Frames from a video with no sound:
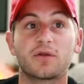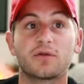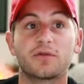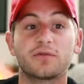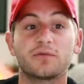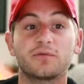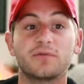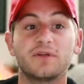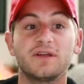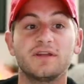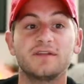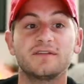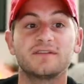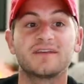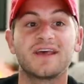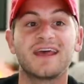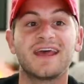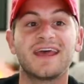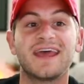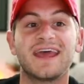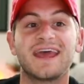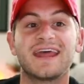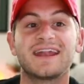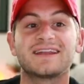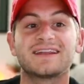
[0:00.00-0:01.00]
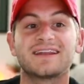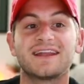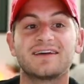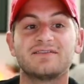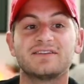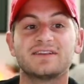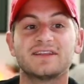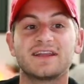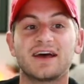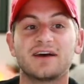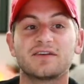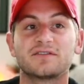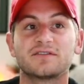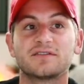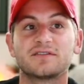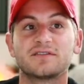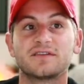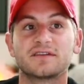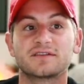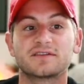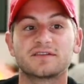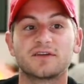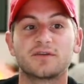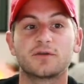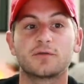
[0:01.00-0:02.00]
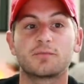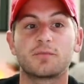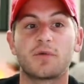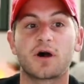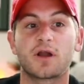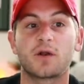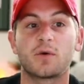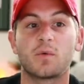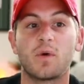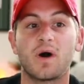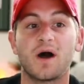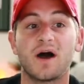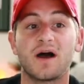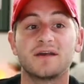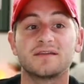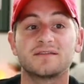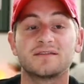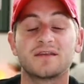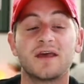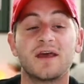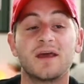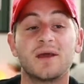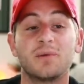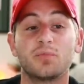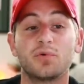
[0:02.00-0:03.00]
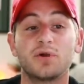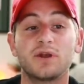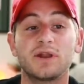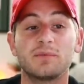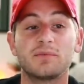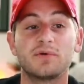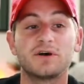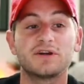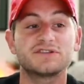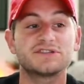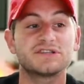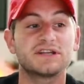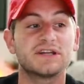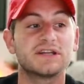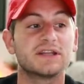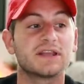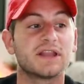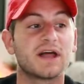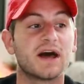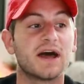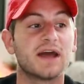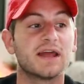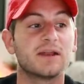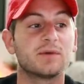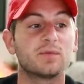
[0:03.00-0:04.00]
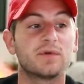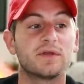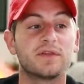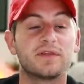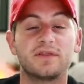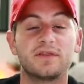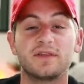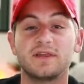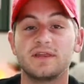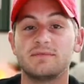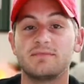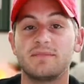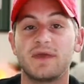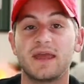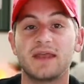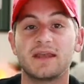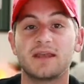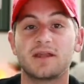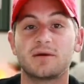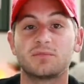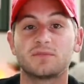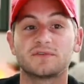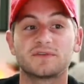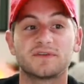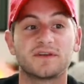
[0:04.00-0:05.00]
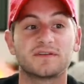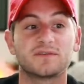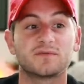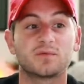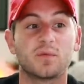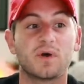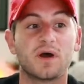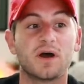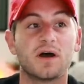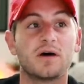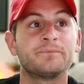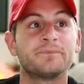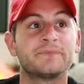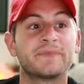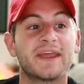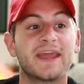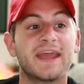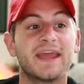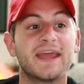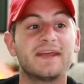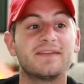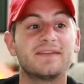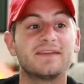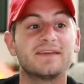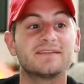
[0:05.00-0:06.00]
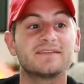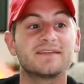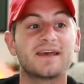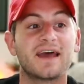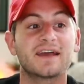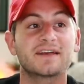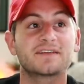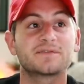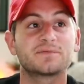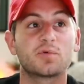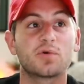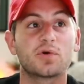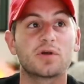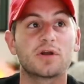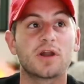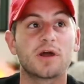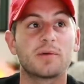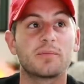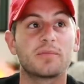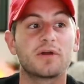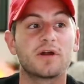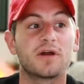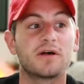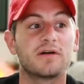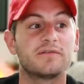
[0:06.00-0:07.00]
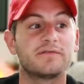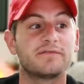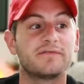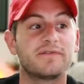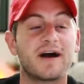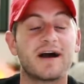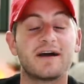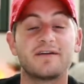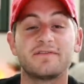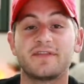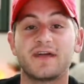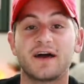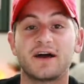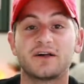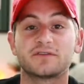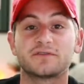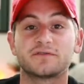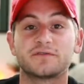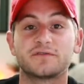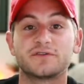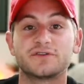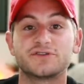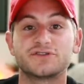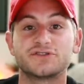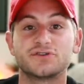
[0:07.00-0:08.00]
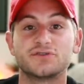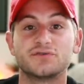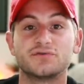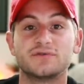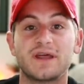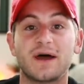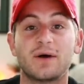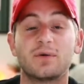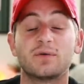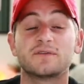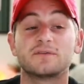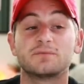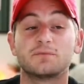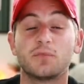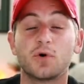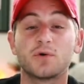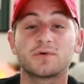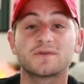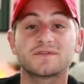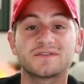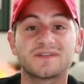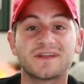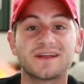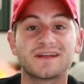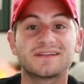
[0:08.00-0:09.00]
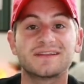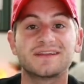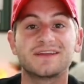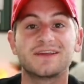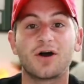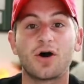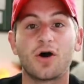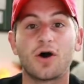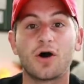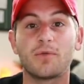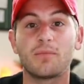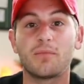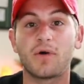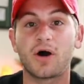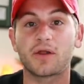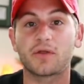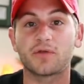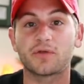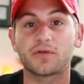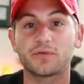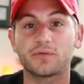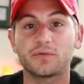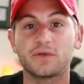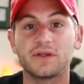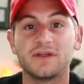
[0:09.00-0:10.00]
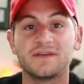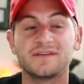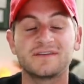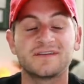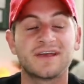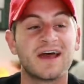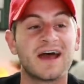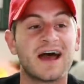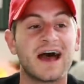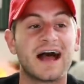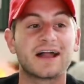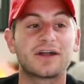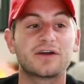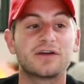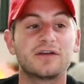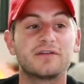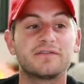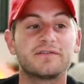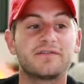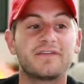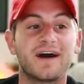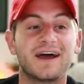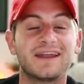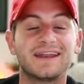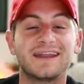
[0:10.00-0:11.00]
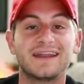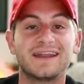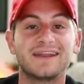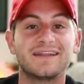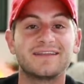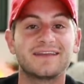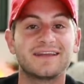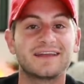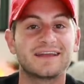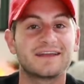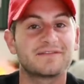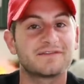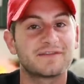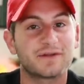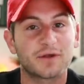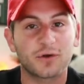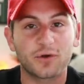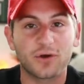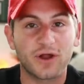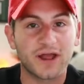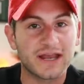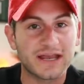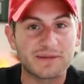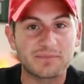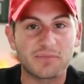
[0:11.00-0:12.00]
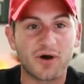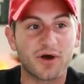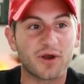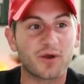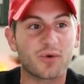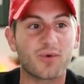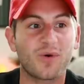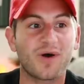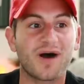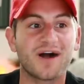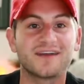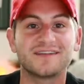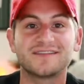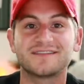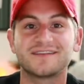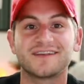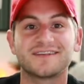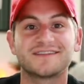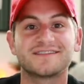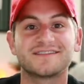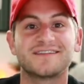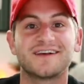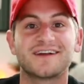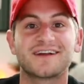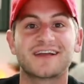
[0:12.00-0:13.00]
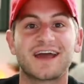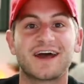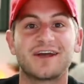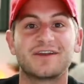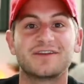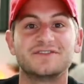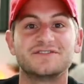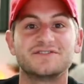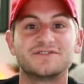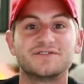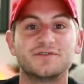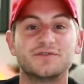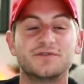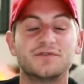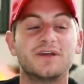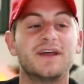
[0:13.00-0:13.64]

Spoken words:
3s and 11,600 Model Ys, pretty much in line with the May numbers as well. And this export number of 5,000 for June, that was most likely all Model 3s. I couldn't find anything if there were any Model Ys that snuck out in June.